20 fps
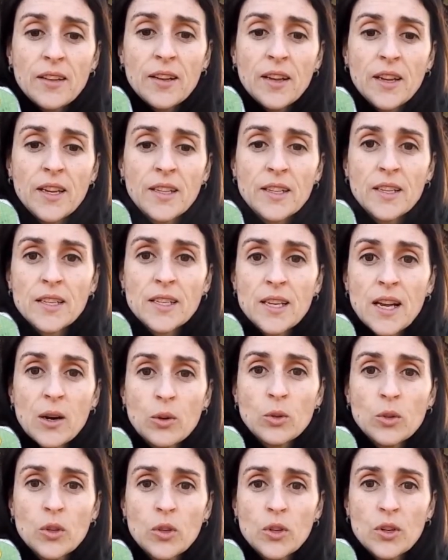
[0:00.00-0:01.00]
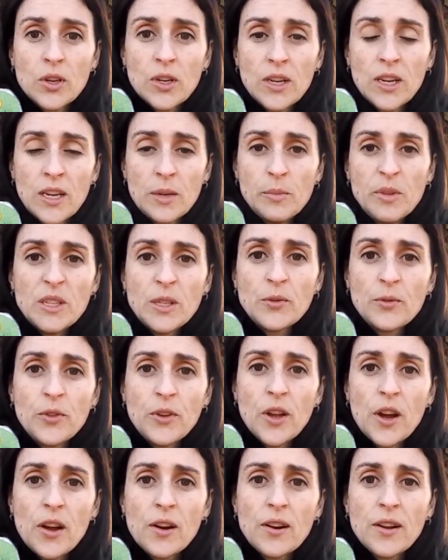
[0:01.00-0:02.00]
in the southern
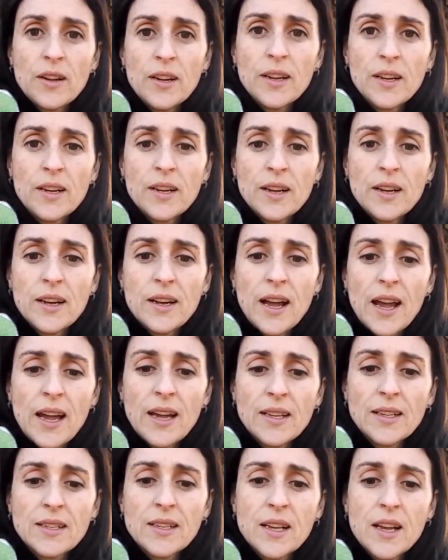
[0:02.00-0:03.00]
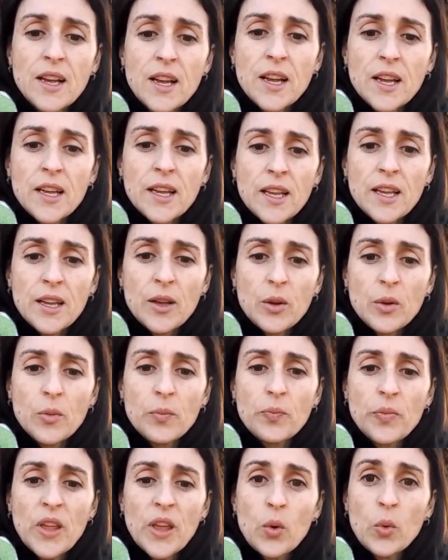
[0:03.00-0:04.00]
hemisphere has
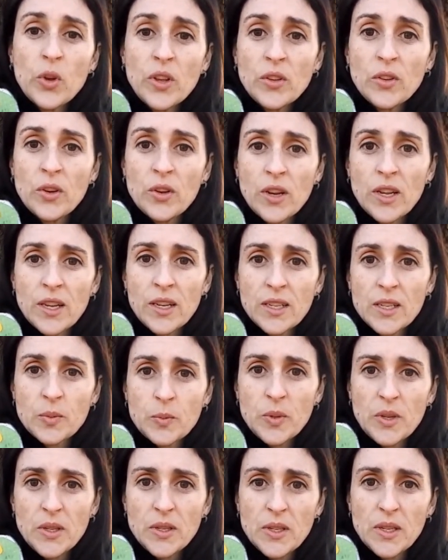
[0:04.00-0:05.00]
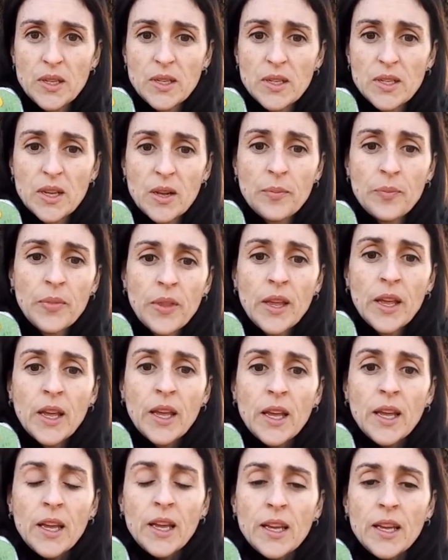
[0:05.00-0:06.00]
a wintering species.
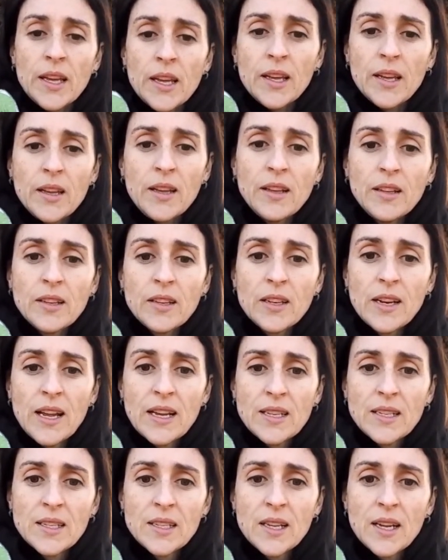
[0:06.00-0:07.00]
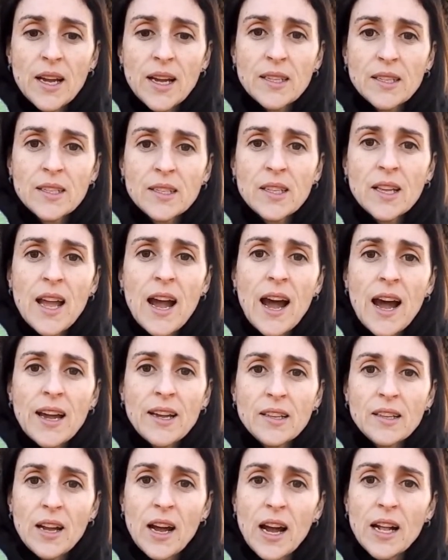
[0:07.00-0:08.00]
It nests at the
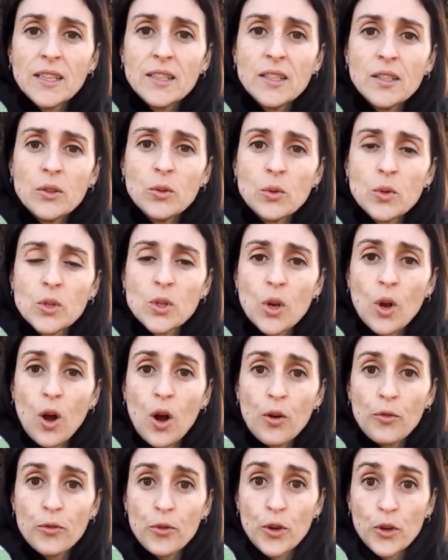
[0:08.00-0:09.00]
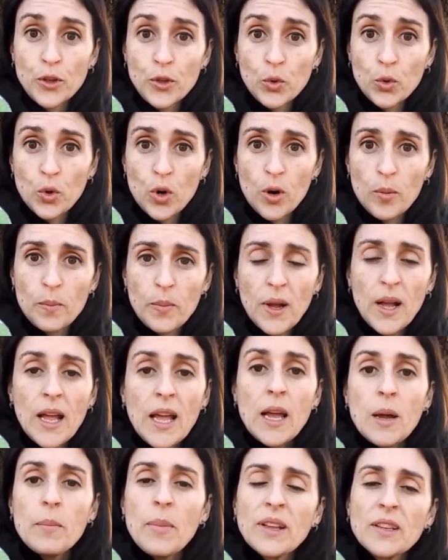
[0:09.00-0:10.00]
high altitudes of Europe,
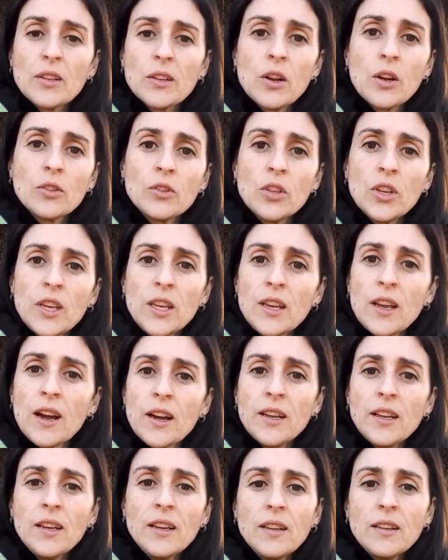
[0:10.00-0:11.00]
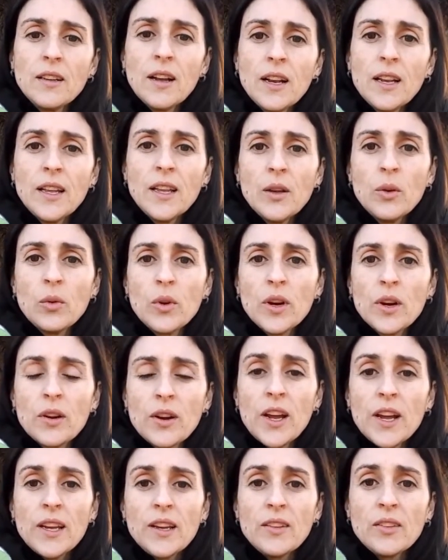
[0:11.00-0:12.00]
but not here in Italy,
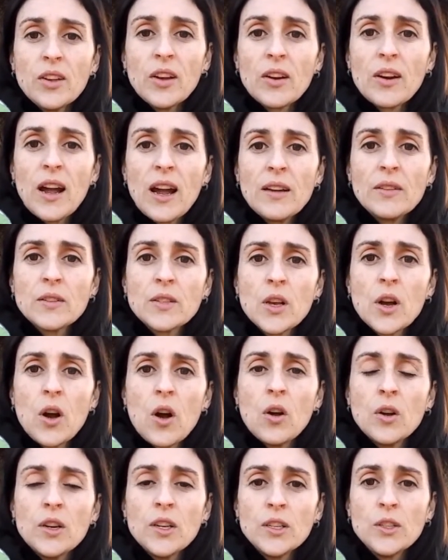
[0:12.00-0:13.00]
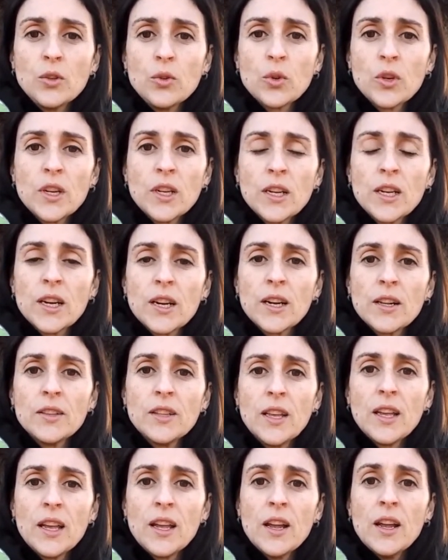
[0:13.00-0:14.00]
where it arrives only during
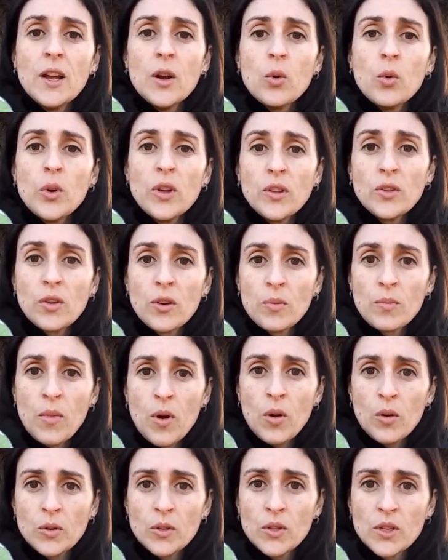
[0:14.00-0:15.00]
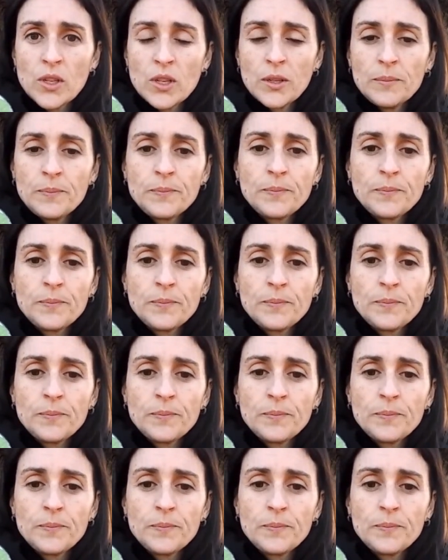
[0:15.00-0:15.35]
the winter months.